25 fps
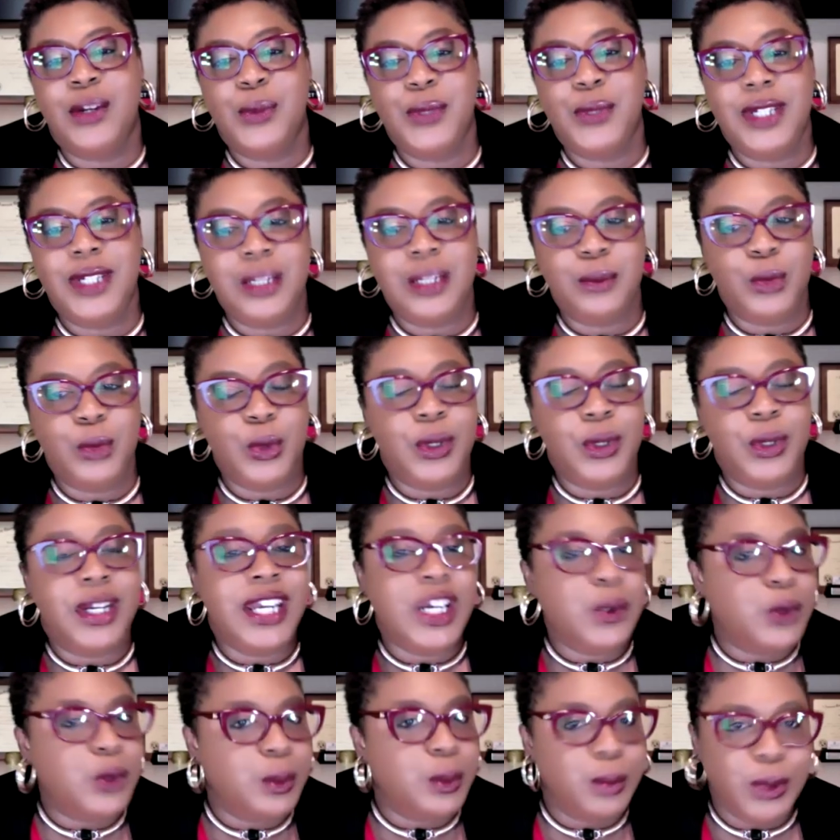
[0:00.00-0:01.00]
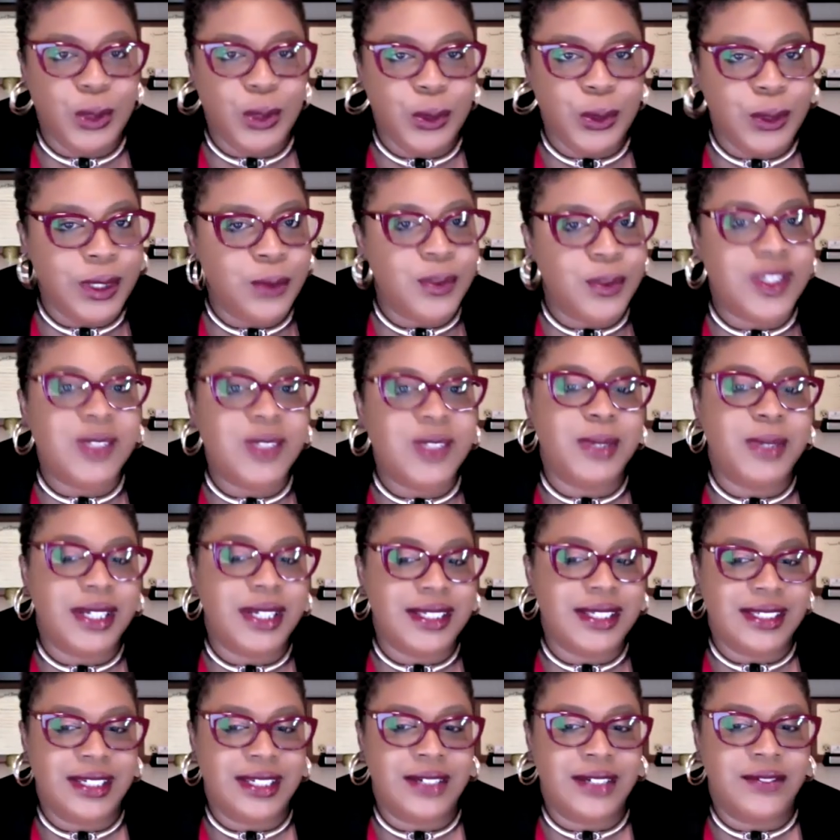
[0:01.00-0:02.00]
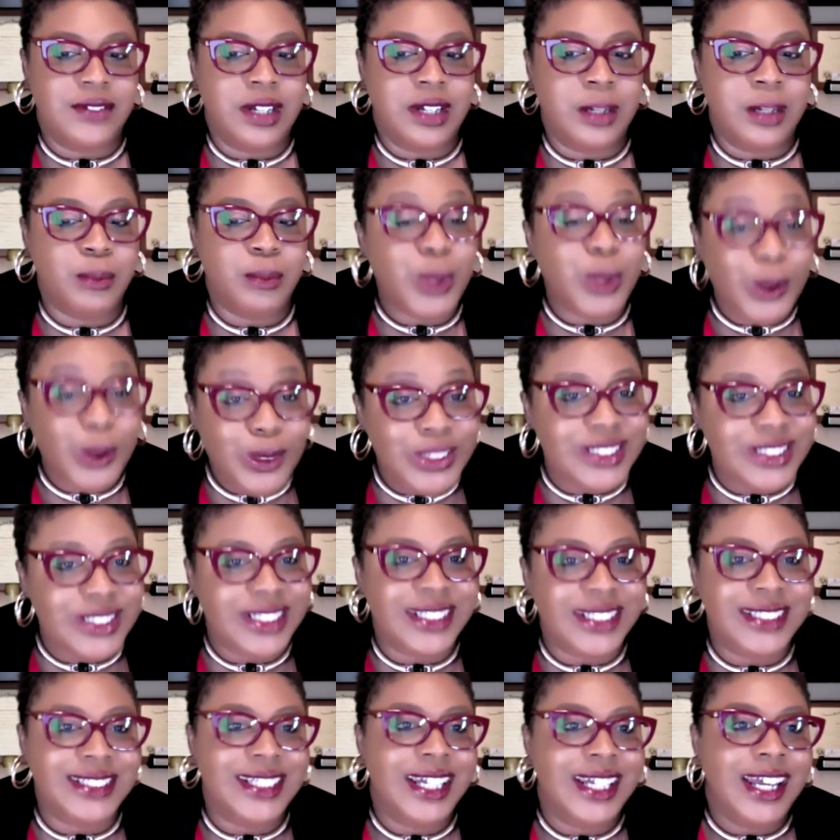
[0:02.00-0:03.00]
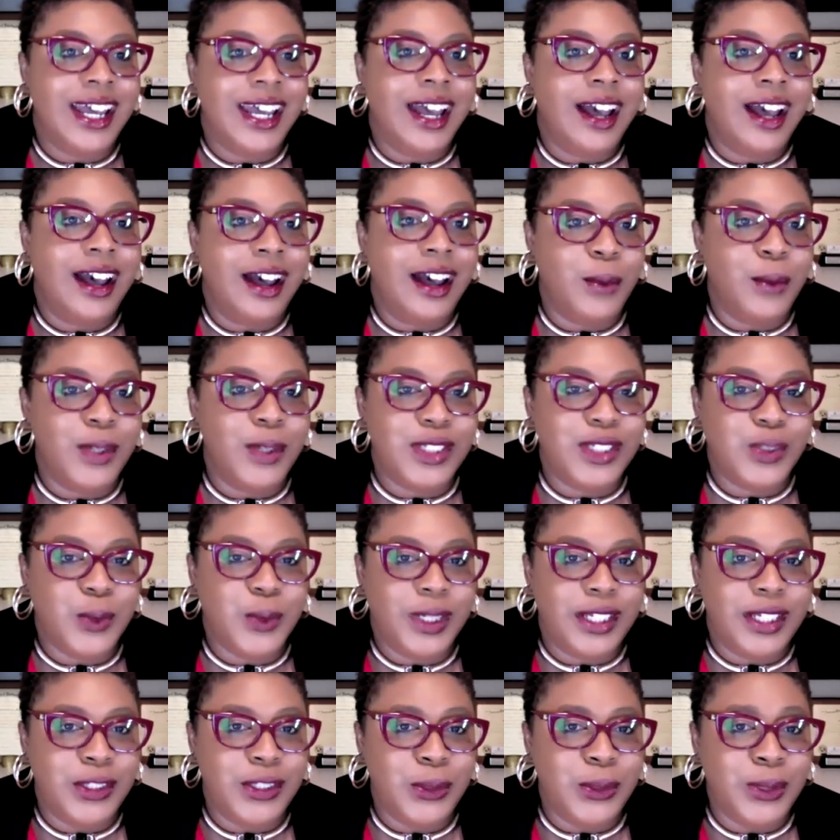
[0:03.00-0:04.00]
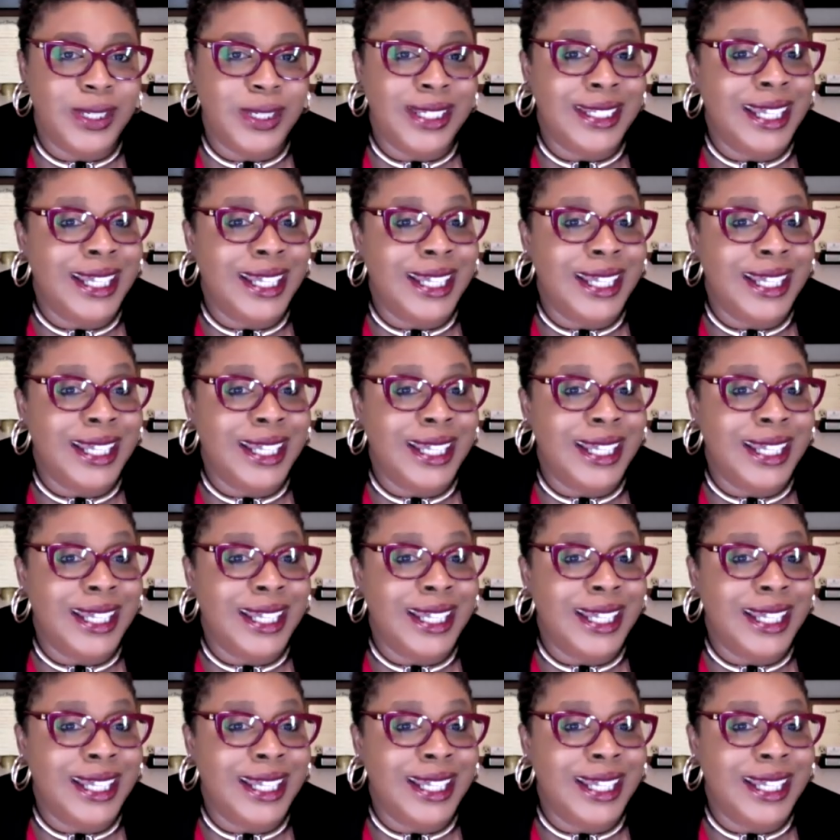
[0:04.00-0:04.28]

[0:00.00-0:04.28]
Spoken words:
Creating more equitable and responsive approaches was the way to do it.